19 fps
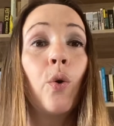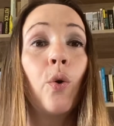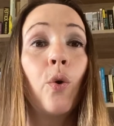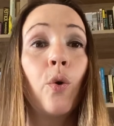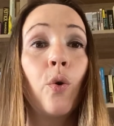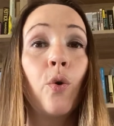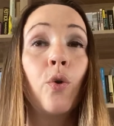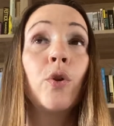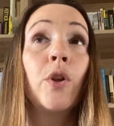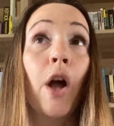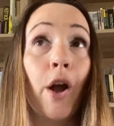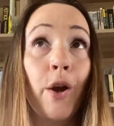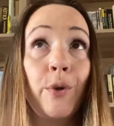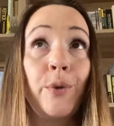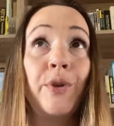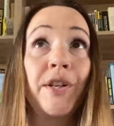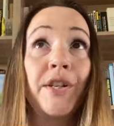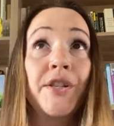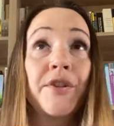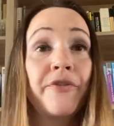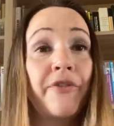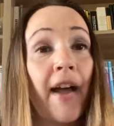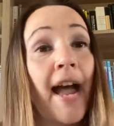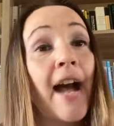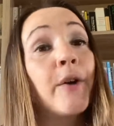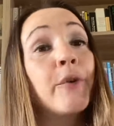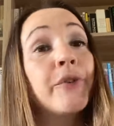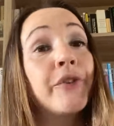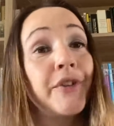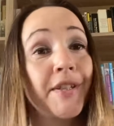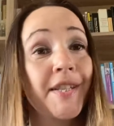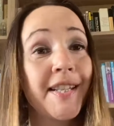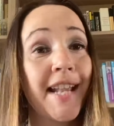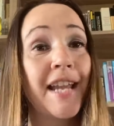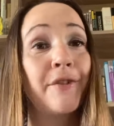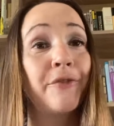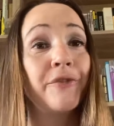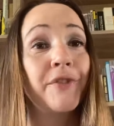all onus for health and
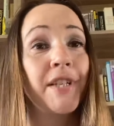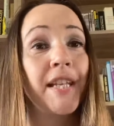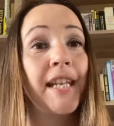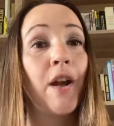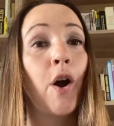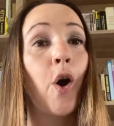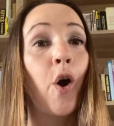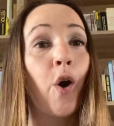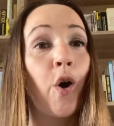safety